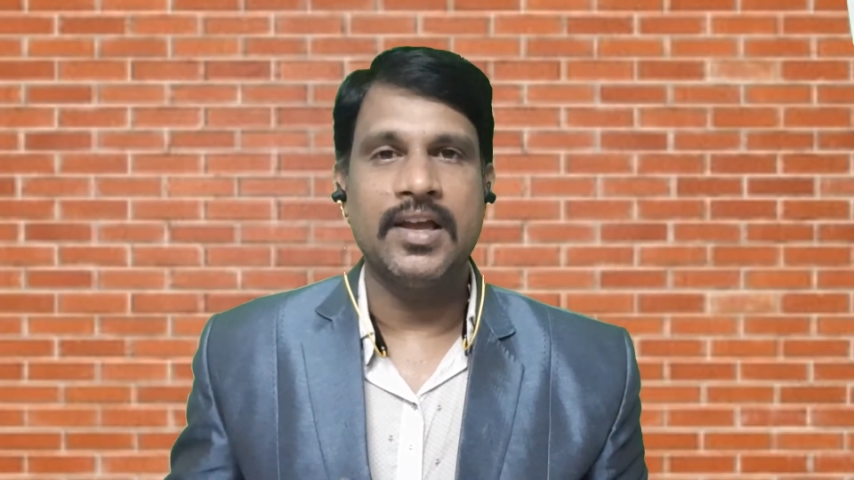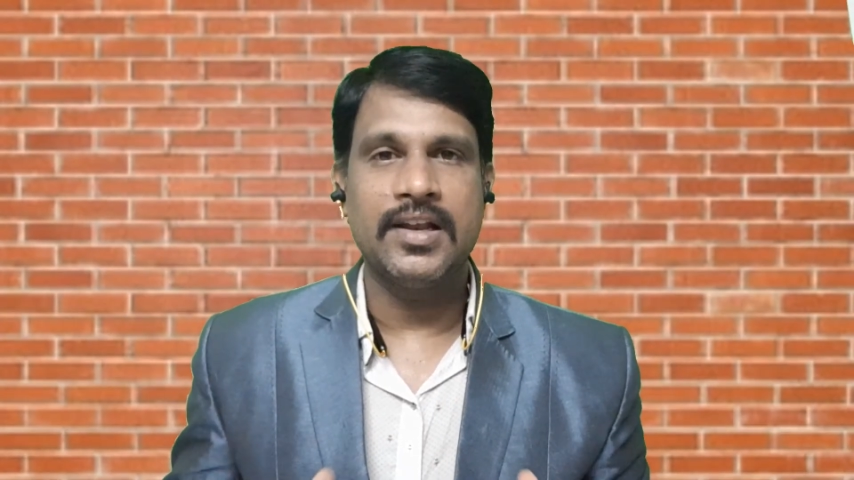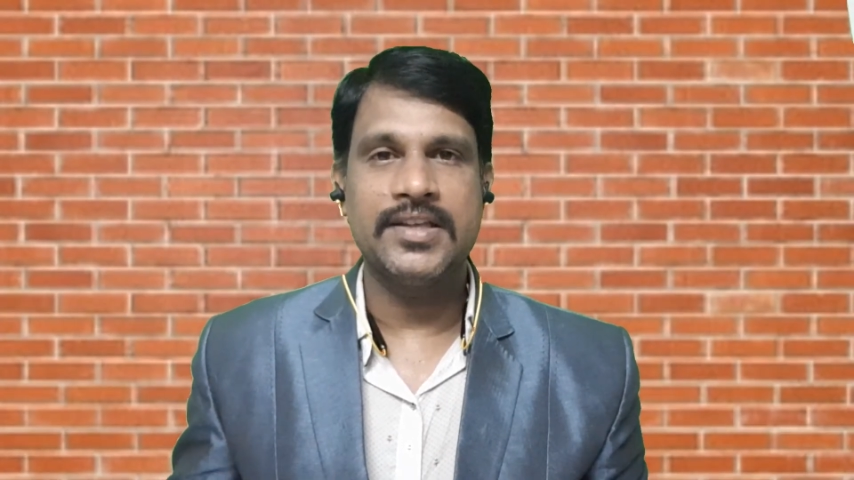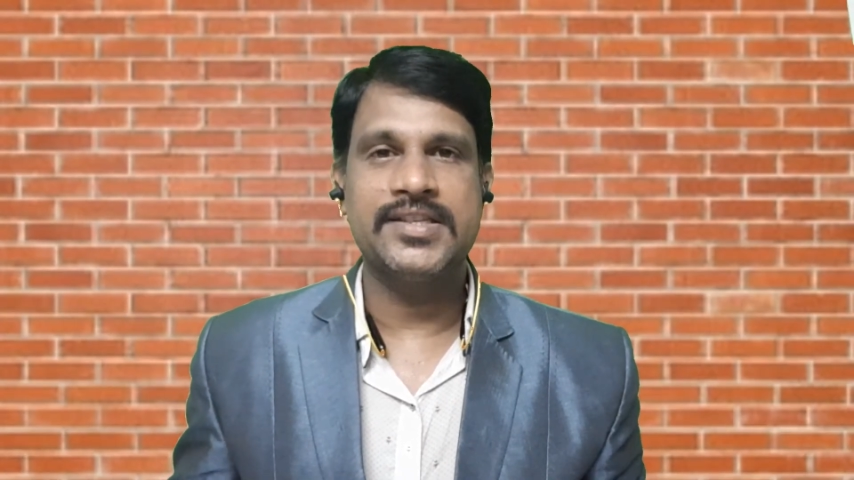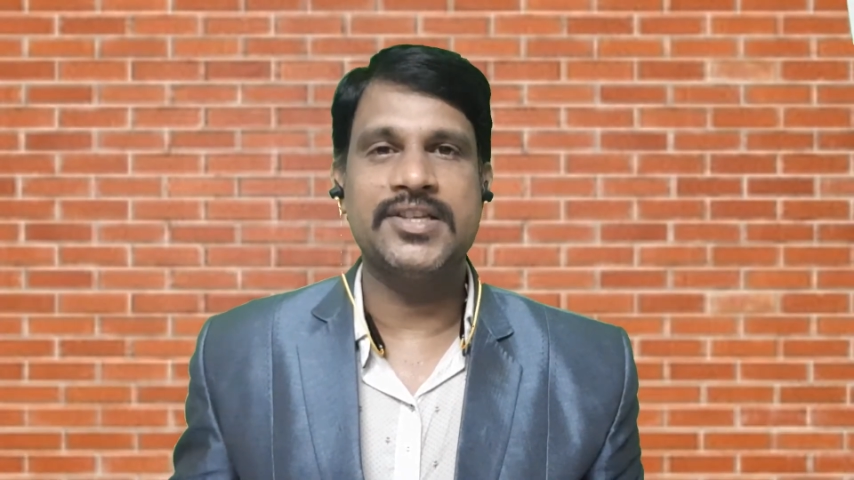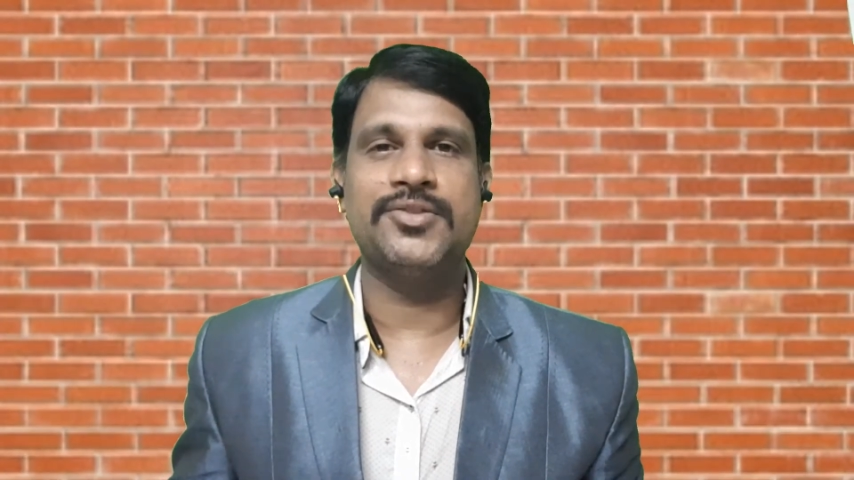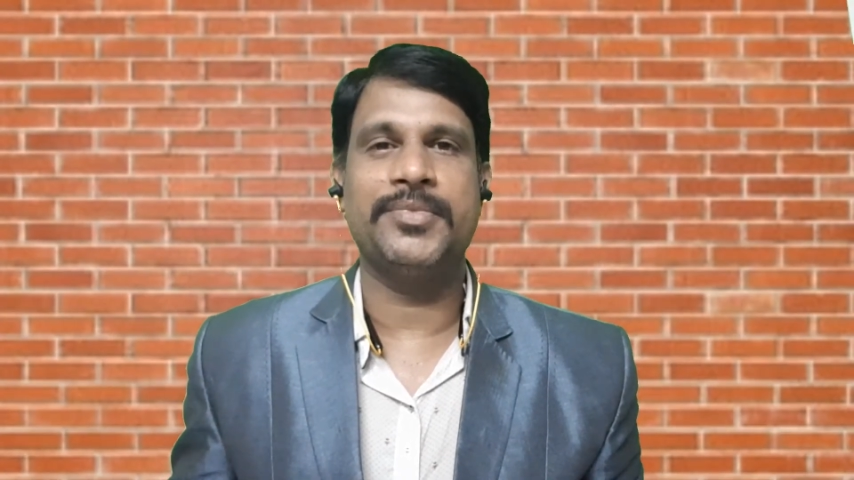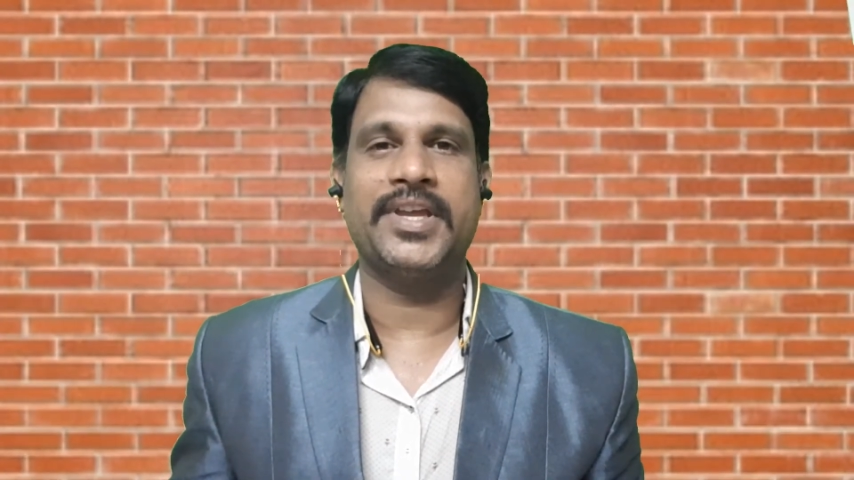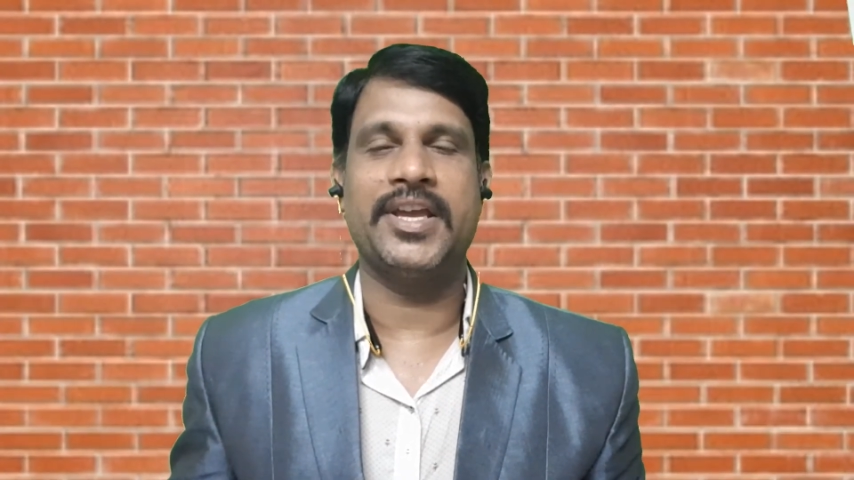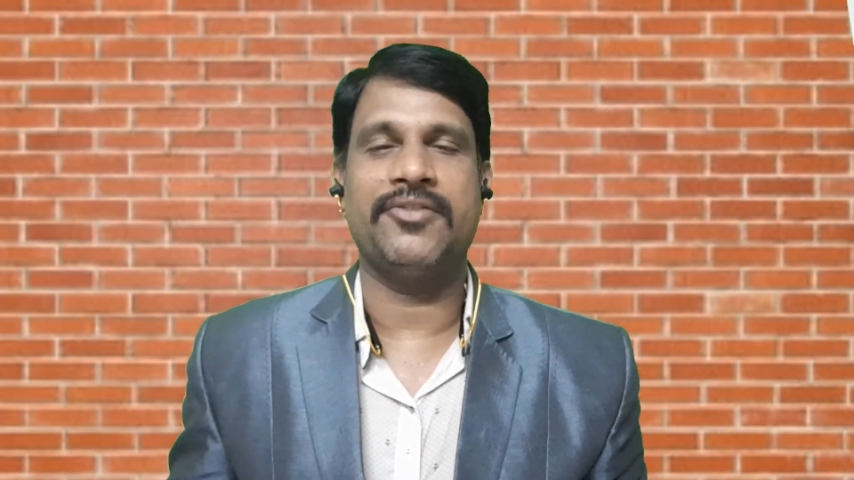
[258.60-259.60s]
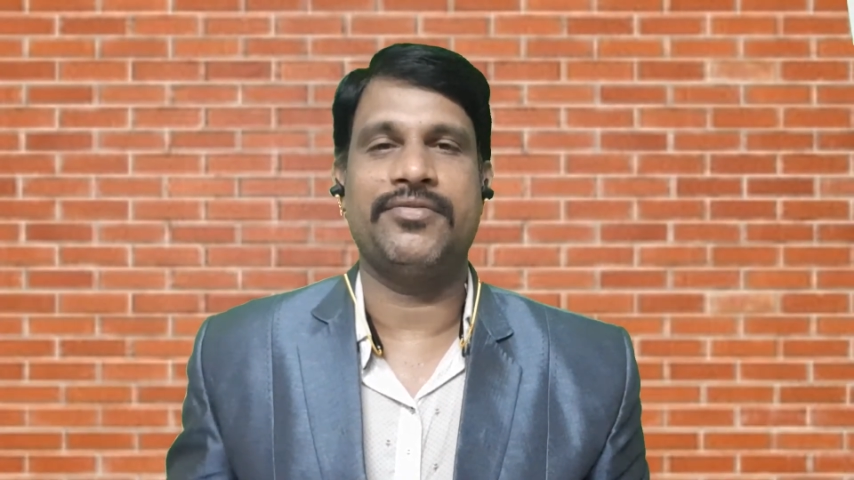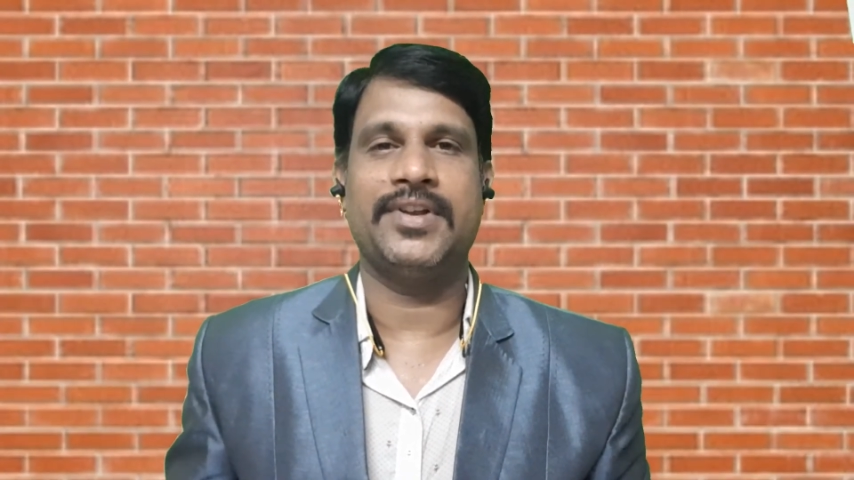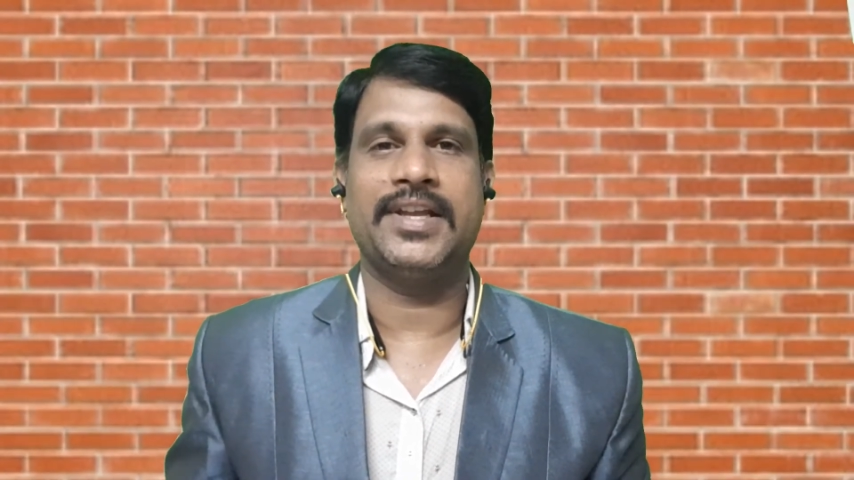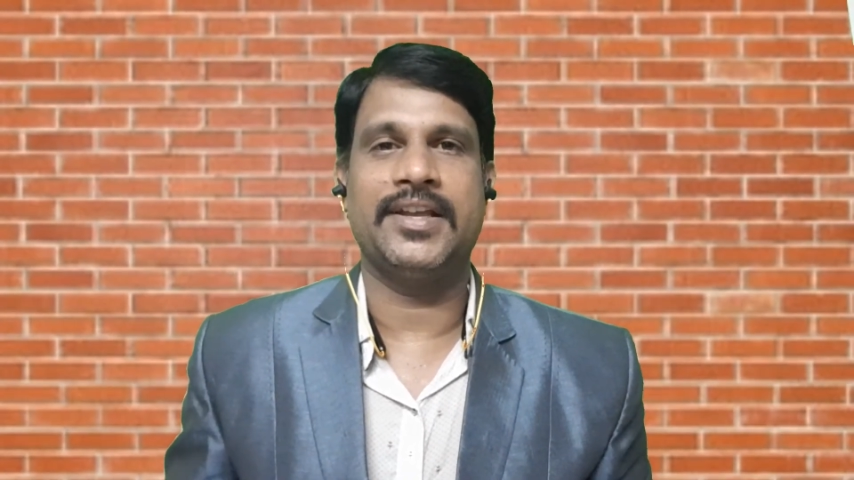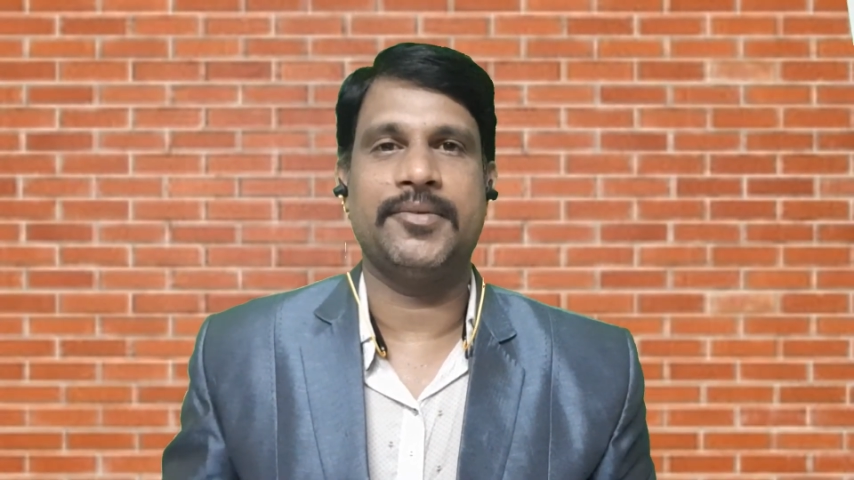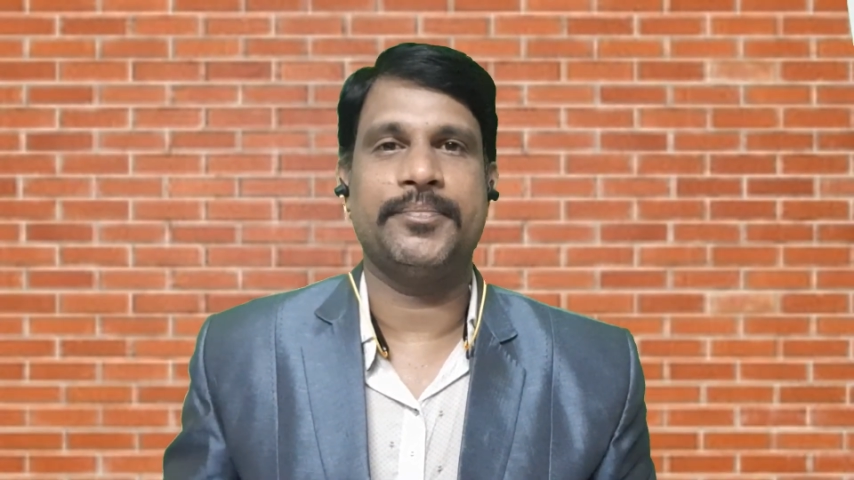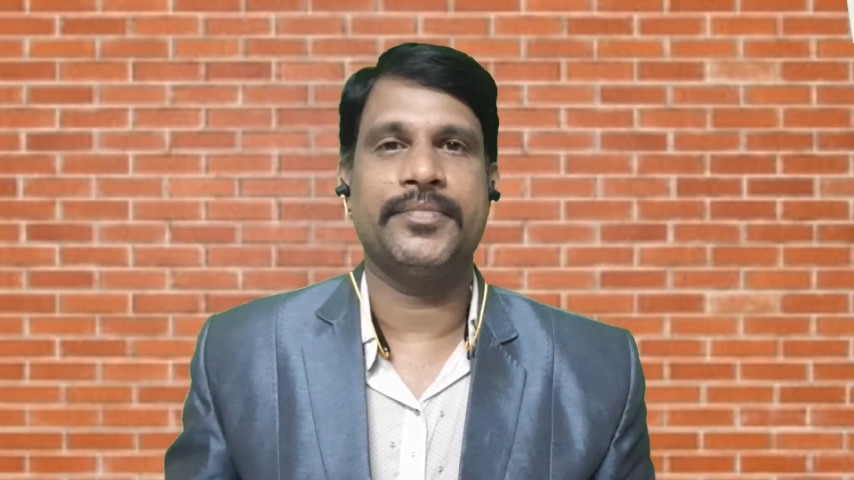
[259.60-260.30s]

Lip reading: Listen to me carefully.